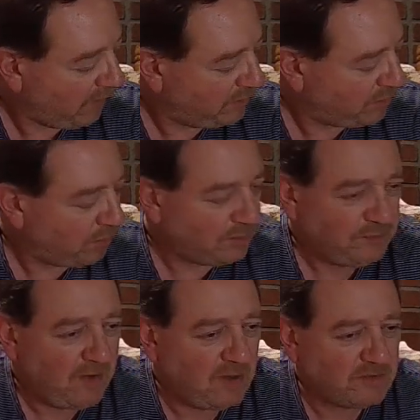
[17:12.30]
So as
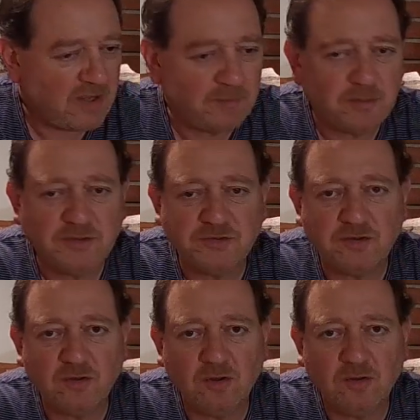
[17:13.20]
far as I'm
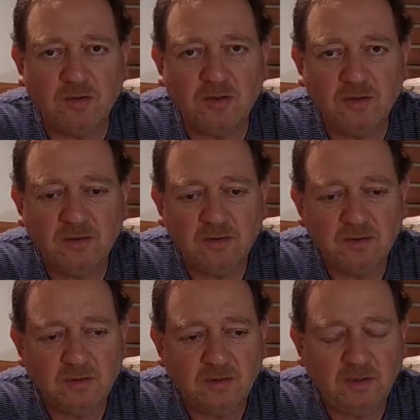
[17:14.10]
concerned,
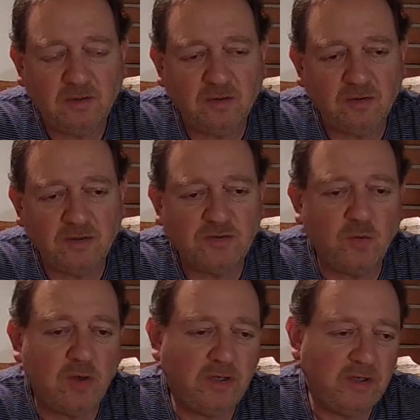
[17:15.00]
you know, the
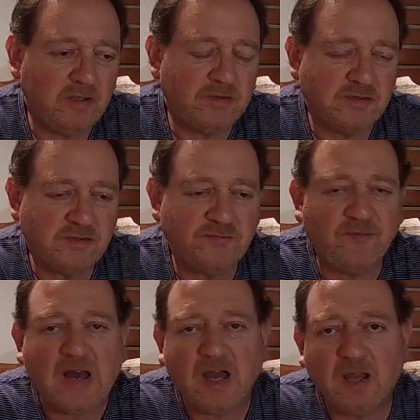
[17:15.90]
20-inch is
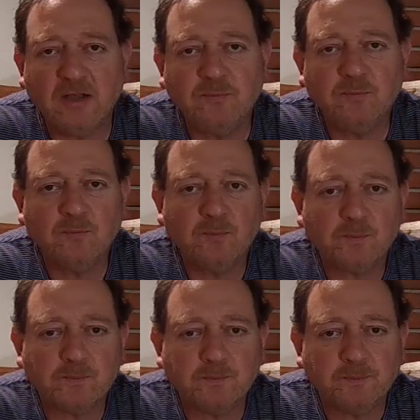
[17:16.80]
fine.
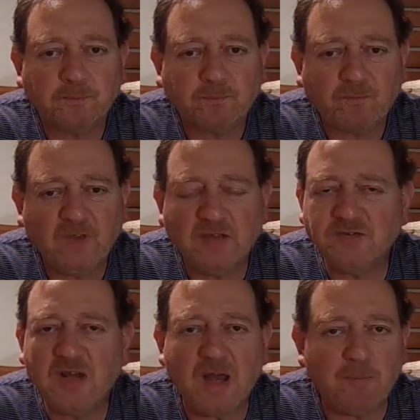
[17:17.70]
It's
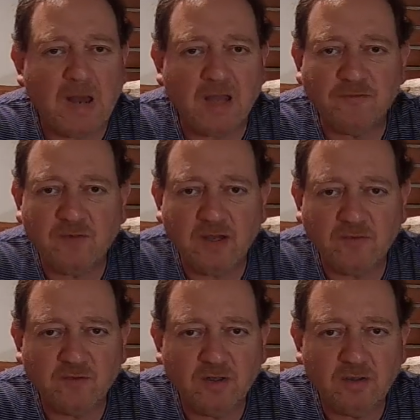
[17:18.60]
not my
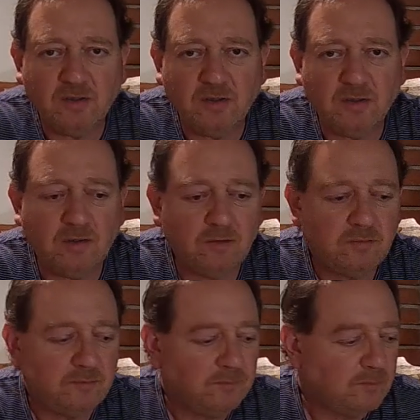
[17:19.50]
favorite, you
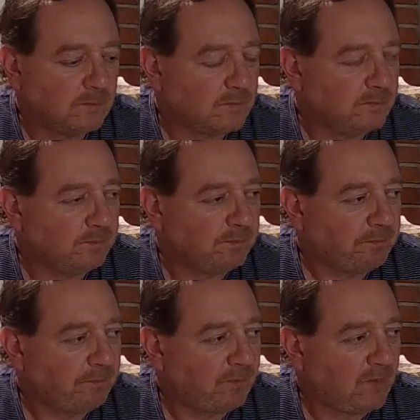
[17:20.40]

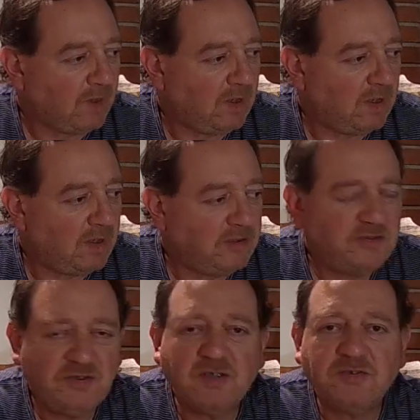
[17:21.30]
know. The
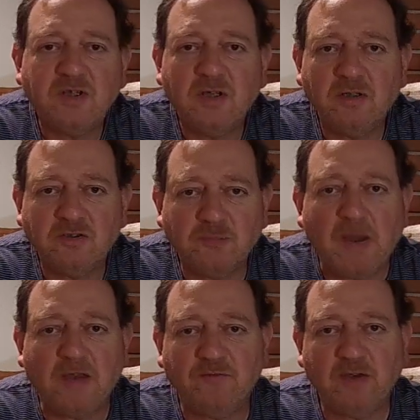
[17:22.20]
16 is
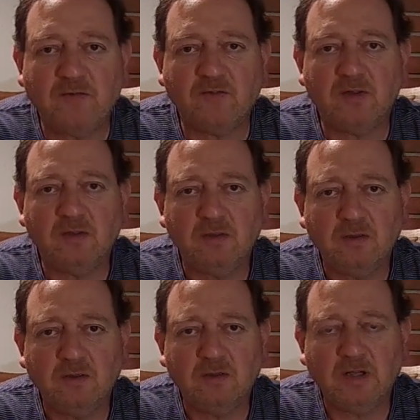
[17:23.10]
my favorite.
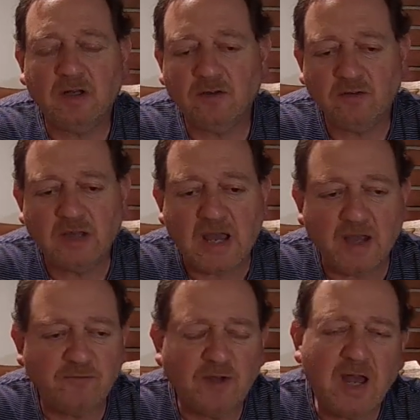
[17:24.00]
That other guy,
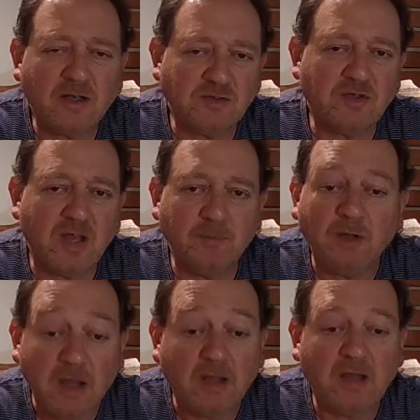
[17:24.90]
I forgot his name,
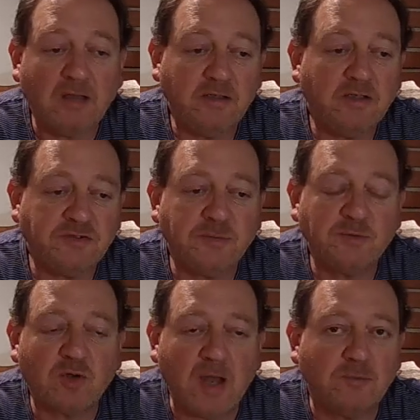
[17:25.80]
and I did
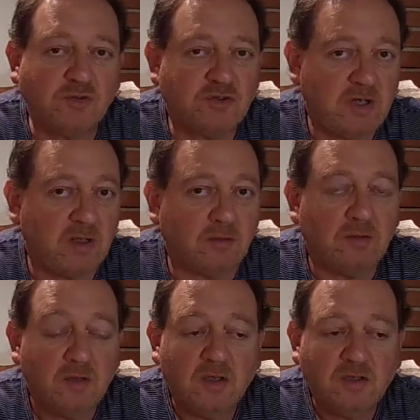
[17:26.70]
subscribe to his channel.
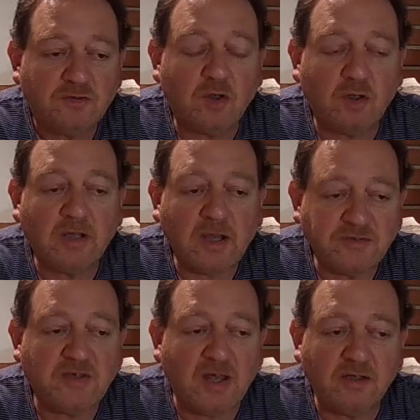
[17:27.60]
So, like I
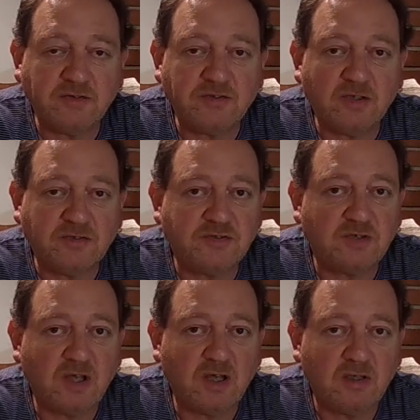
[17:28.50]
said, it's
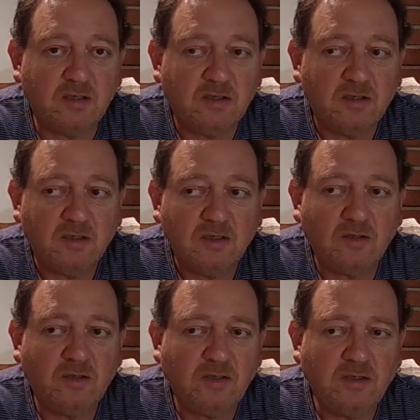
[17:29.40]
you
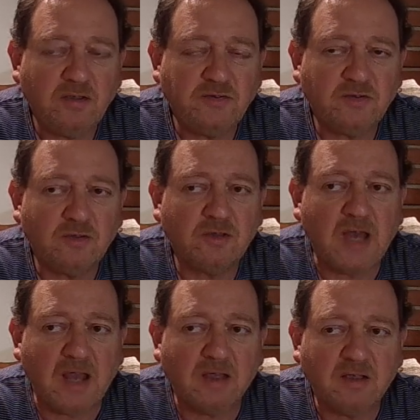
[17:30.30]
know, he's a good
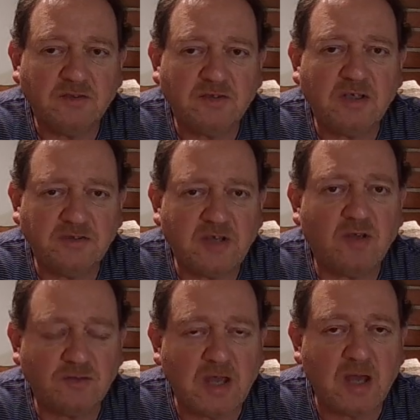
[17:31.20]
guy. He
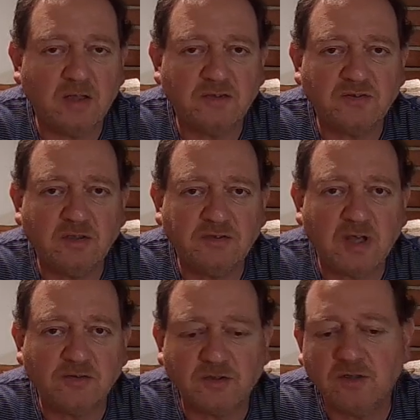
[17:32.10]
sounds honest. He
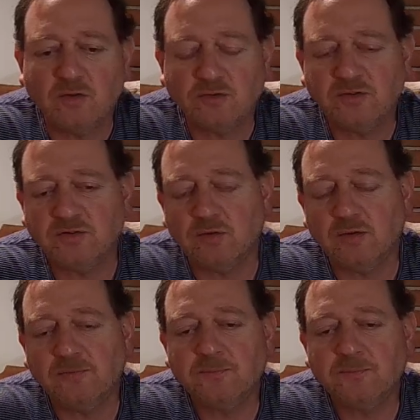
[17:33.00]
sounds like he knows what he's doing.